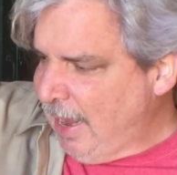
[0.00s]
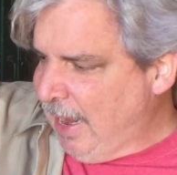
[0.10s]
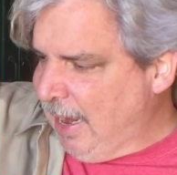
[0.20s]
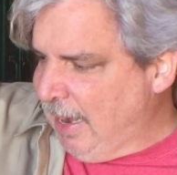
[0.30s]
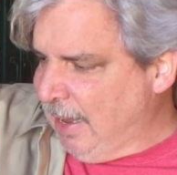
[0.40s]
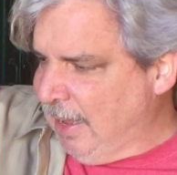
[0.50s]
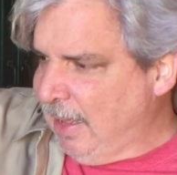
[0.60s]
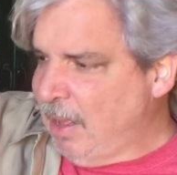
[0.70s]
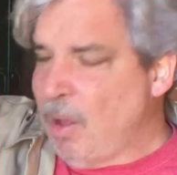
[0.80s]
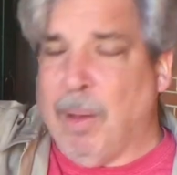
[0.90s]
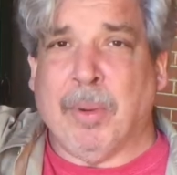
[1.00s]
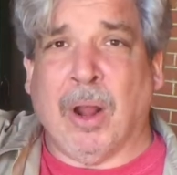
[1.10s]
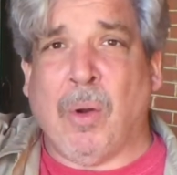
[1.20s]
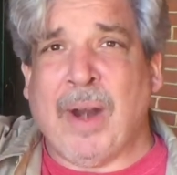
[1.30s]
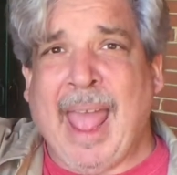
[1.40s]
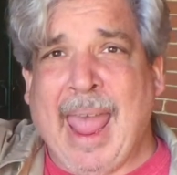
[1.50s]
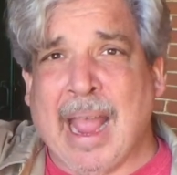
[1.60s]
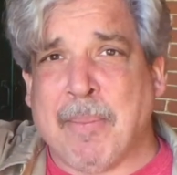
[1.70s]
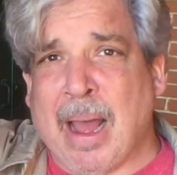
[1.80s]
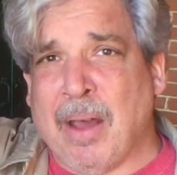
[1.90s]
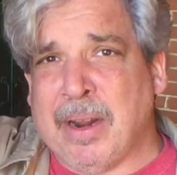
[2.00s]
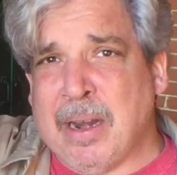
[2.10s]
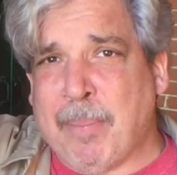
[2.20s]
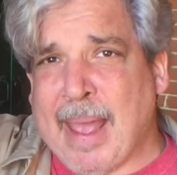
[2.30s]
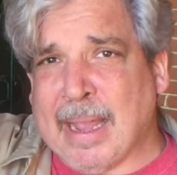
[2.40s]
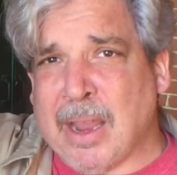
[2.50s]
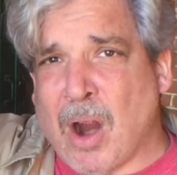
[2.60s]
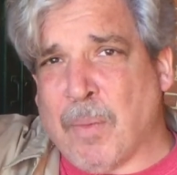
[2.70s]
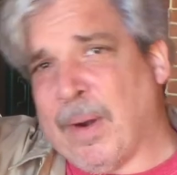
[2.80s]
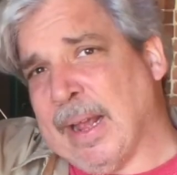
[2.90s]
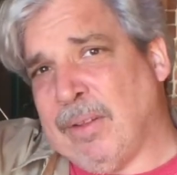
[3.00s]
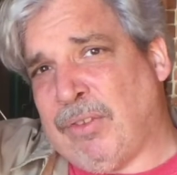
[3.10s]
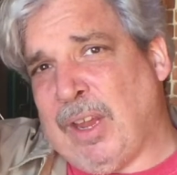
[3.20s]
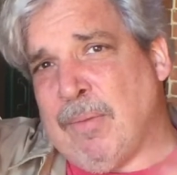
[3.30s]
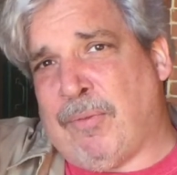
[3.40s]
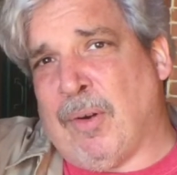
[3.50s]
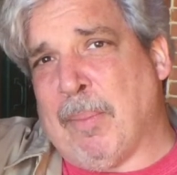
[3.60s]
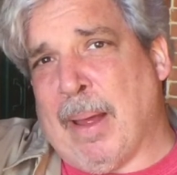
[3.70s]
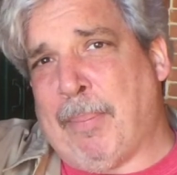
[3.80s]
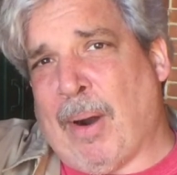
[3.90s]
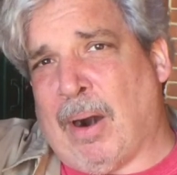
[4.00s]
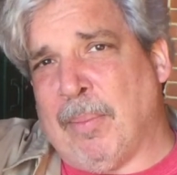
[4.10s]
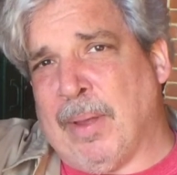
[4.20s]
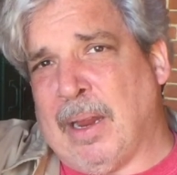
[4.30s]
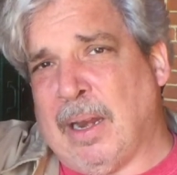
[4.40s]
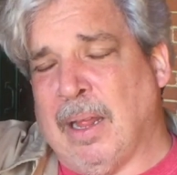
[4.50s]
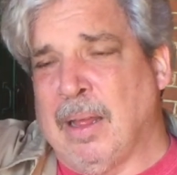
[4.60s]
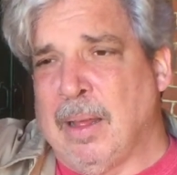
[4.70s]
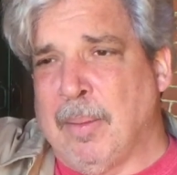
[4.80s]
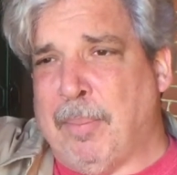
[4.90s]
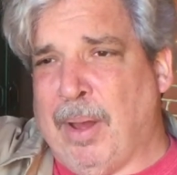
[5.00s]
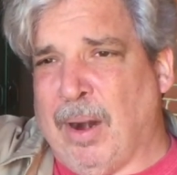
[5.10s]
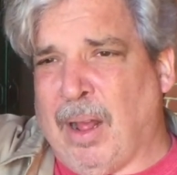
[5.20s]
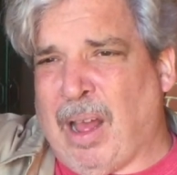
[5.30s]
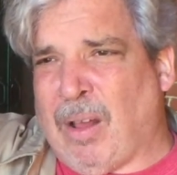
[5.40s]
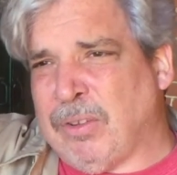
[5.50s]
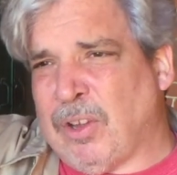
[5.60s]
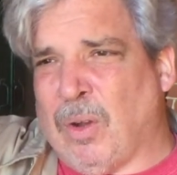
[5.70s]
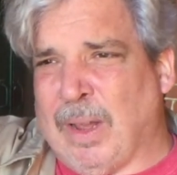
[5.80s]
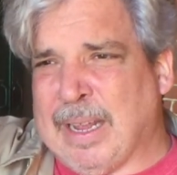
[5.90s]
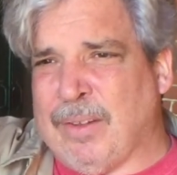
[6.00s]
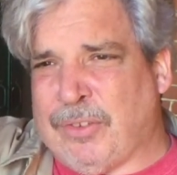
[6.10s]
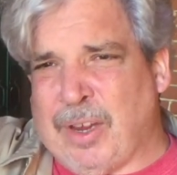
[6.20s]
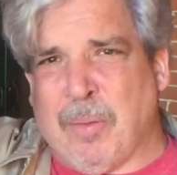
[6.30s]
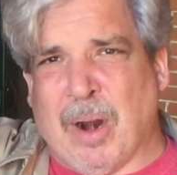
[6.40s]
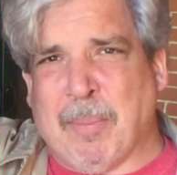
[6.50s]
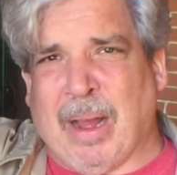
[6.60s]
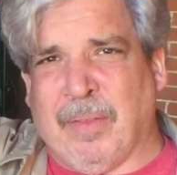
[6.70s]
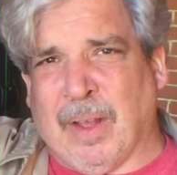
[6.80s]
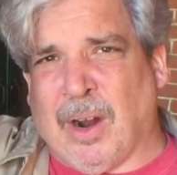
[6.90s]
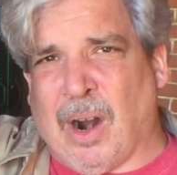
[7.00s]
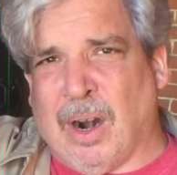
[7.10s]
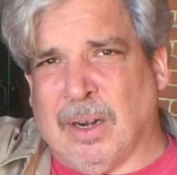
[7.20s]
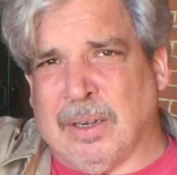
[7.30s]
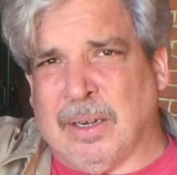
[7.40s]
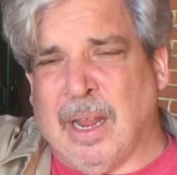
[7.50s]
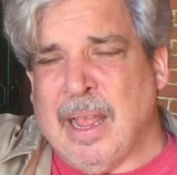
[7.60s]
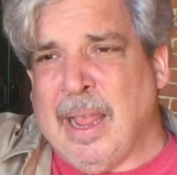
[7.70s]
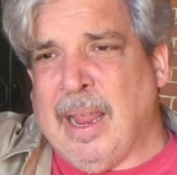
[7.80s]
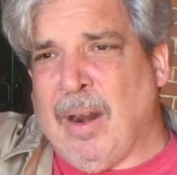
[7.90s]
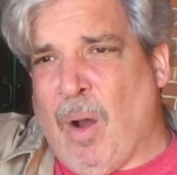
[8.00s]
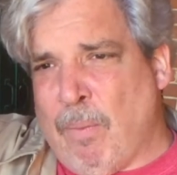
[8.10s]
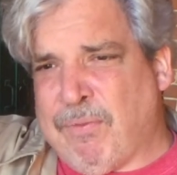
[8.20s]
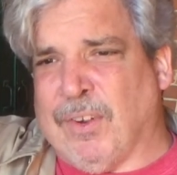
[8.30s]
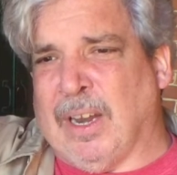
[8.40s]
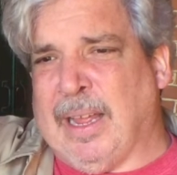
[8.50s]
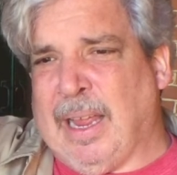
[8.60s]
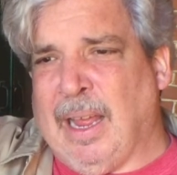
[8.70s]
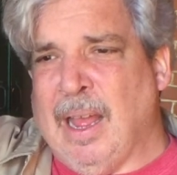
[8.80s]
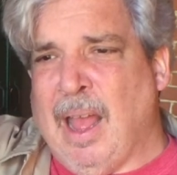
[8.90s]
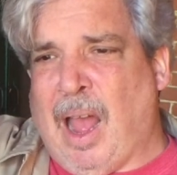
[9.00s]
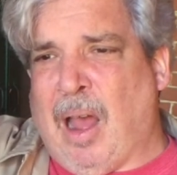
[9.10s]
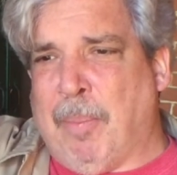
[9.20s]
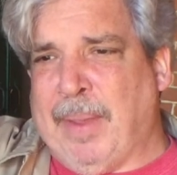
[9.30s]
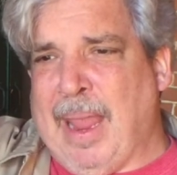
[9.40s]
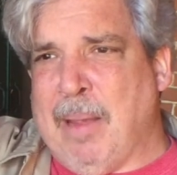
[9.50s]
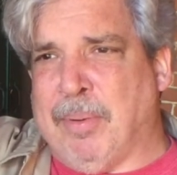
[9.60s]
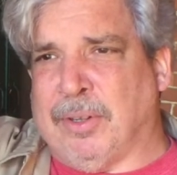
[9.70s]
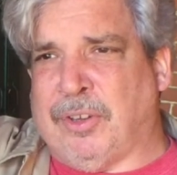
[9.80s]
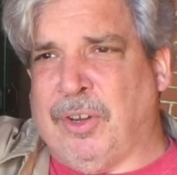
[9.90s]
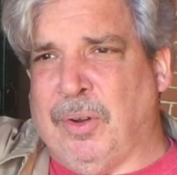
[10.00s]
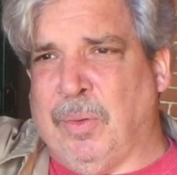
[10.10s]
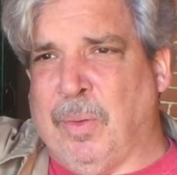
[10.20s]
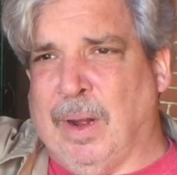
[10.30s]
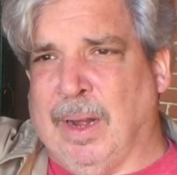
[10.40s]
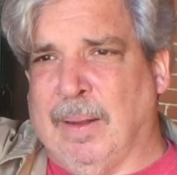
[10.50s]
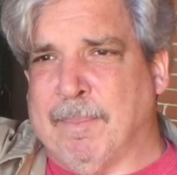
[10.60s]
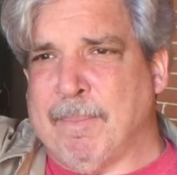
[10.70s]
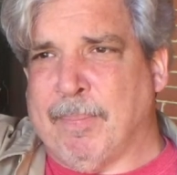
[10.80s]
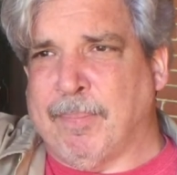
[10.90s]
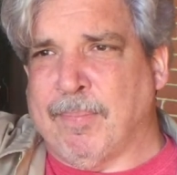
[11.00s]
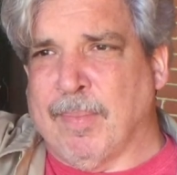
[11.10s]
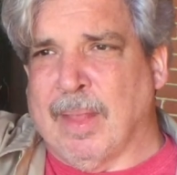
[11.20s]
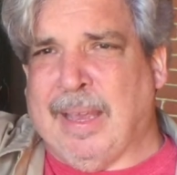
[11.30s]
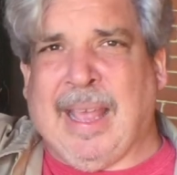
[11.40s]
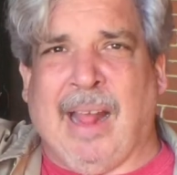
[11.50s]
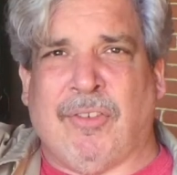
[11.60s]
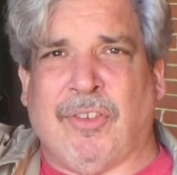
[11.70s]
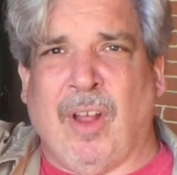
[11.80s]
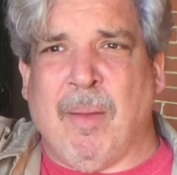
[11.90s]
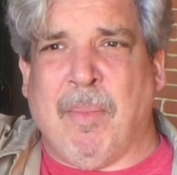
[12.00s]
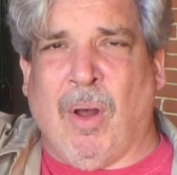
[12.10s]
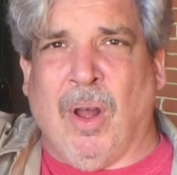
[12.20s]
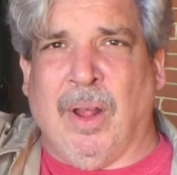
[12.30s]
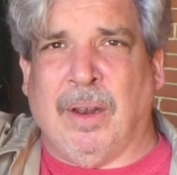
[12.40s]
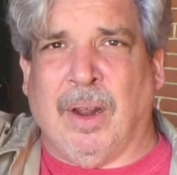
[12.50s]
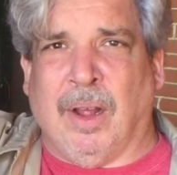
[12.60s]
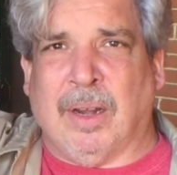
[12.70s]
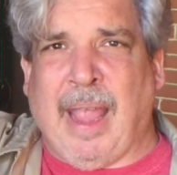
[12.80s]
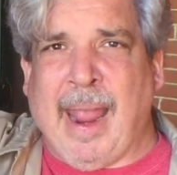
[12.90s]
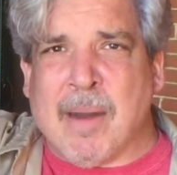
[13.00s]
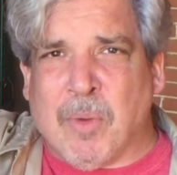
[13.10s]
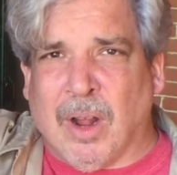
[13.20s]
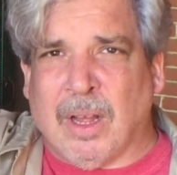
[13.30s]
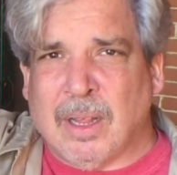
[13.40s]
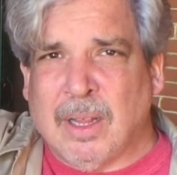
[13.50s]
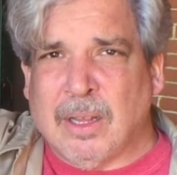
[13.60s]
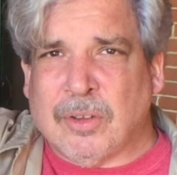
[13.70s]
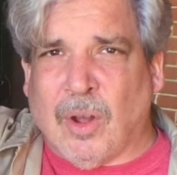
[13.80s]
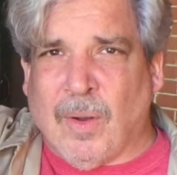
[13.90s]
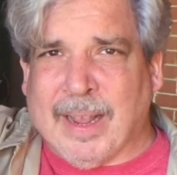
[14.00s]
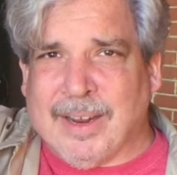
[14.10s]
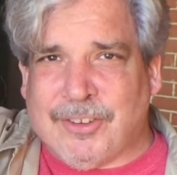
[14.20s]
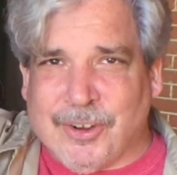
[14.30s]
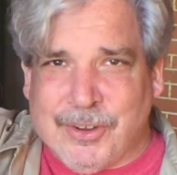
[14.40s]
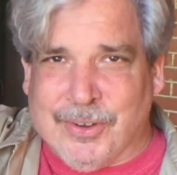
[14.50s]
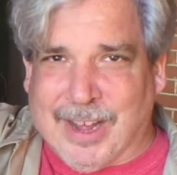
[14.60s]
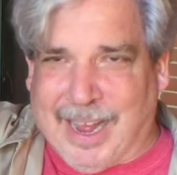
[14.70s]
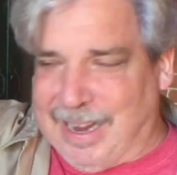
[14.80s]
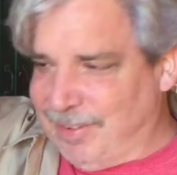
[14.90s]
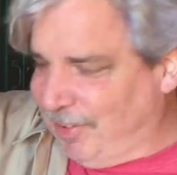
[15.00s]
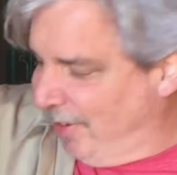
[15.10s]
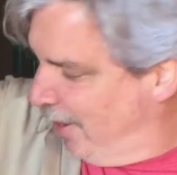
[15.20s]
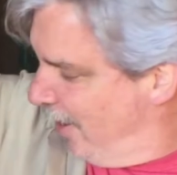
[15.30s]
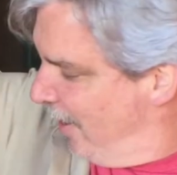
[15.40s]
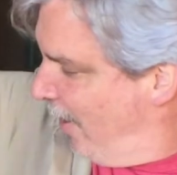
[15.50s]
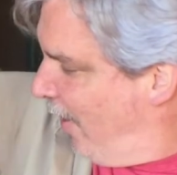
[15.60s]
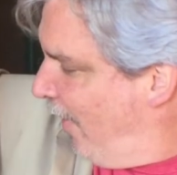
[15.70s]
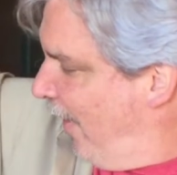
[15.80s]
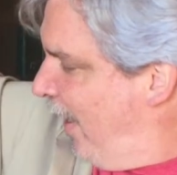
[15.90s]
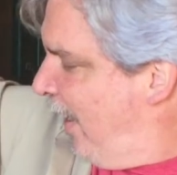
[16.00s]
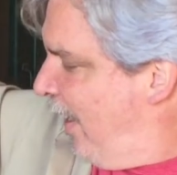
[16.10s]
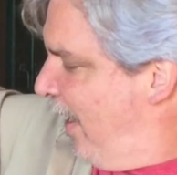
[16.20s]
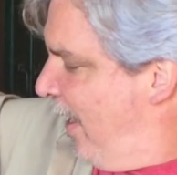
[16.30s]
And uh, I'm going to go and hang them out in the backyard where I can see them from my apartment. But also I can see them when I'm out in the garden. And hopefully I'll be able to uh, catch some on, on camera so I can show you guys. All right?